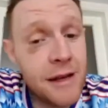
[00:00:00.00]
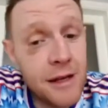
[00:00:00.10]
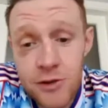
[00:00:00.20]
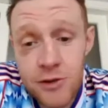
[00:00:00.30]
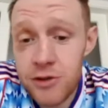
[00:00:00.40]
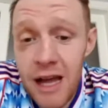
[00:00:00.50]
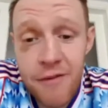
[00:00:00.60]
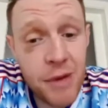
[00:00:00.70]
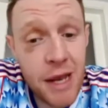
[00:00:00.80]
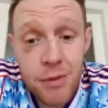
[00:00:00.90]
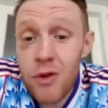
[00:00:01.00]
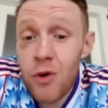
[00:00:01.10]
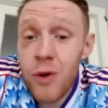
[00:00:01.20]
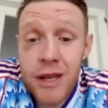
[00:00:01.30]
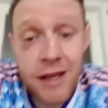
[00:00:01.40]
just haven't been able to
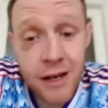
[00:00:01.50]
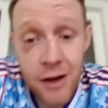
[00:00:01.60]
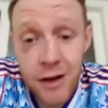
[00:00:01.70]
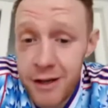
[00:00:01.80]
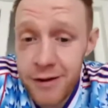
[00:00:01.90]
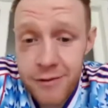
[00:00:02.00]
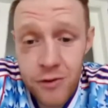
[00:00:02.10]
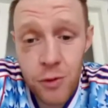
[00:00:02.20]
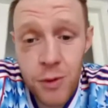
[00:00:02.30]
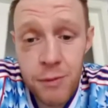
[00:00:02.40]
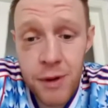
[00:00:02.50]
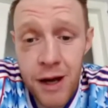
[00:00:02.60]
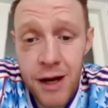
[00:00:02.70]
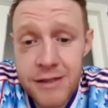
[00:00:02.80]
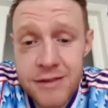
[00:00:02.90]
do anything, like, you know what I mean?
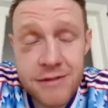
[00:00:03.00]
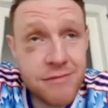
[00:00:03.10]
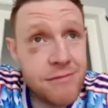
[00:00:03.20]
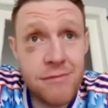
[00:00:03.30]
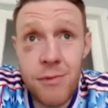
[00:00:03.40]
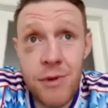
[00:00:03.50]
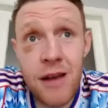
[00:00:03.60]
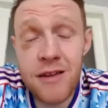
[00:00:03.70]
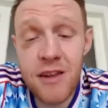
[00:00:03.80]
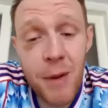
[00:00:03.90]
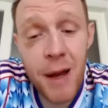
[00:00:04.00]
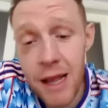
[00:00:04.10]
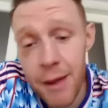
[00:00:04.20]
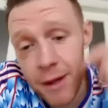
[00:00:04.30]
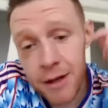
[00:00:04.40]
Because of this
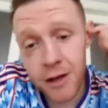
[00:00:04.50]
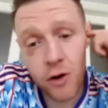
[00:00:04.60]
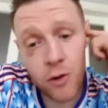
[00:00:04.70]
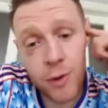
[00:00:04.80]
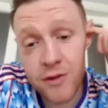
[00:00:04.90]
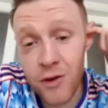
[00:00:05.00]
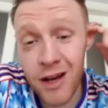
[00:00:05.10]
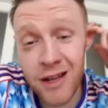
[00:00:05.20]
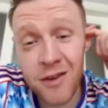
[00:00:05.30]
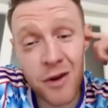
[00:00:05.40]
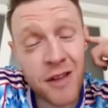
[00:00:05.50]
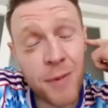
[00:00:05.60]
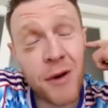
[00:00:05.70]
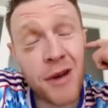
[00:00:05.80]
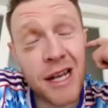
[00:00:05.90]
pandemic, like, you know what I mean? So it's been
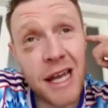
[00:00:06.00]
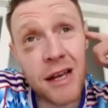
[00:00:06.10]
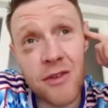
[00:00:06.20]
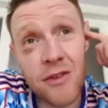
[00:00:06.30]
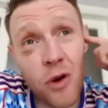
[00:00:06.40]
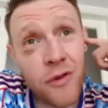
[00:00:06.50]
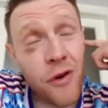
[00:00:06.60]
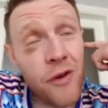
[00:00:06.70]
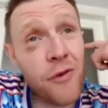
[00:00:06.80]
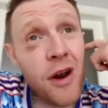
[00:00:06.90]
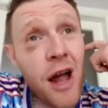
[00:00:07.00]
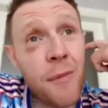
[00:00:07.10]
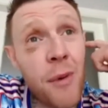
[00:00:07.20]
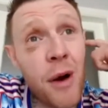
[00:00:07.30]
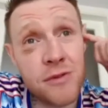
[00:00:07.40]
a real kick in the stones for a lot
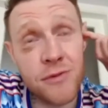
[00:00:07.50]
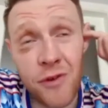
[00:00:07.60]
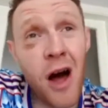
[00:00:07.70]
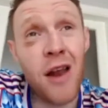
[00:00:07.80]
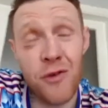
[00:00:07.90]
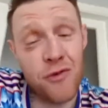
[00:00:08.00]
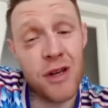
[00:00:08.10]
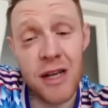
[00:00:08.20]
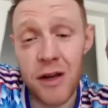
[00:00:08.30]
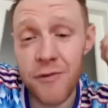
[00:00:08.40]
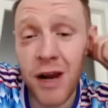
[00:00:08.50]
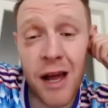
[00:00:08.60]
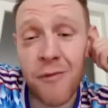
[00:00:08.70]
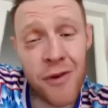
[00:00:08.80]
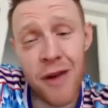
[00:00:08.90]
of boxers, for all of us, really, like,
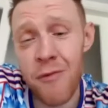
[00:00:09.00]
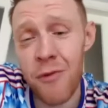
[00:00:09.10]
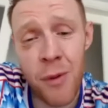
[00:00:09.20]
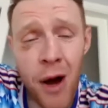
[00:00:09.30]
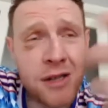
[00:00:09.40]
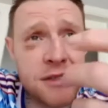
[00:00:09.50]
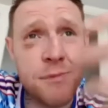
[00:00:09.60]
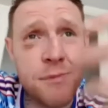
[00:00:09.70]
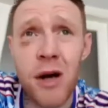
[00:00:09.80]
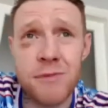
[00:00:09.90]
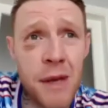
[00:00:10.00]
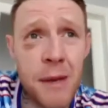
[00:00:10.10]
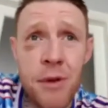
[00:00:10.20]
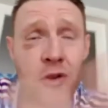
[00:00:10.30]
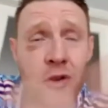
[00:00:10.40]
for everyone, boxing
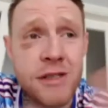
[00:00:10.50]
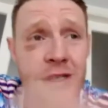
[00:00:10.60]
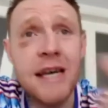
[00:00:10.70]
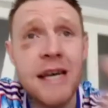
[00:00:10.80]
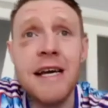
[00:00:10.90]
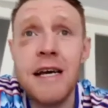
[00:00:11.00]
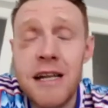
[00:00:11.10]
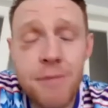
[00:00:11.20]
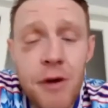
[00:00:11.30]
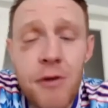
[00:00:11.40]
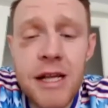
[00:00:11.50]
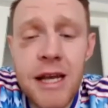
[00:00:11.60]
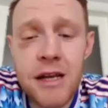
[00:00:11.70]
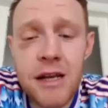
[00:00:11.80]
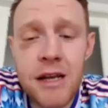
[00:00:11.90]
people, you know, it's been a real
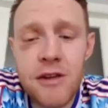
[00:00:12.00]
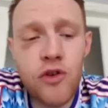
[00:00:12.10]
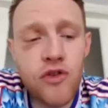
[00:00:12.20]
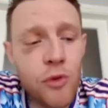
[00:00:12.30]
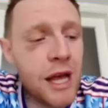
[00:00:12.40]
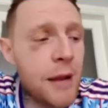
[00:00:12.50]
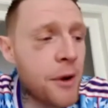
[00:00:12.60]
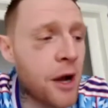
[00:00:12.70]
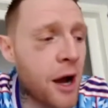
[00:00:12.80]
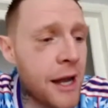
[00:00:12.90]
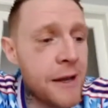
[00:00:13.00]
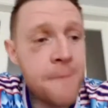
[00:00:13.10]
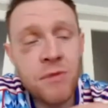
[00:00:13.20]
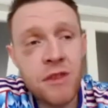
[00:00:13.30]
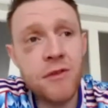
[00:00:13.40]
kick in the stones. So with the help of God,
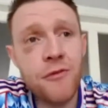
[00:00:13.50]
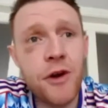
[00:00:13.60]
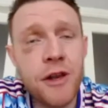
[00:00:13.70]
this fight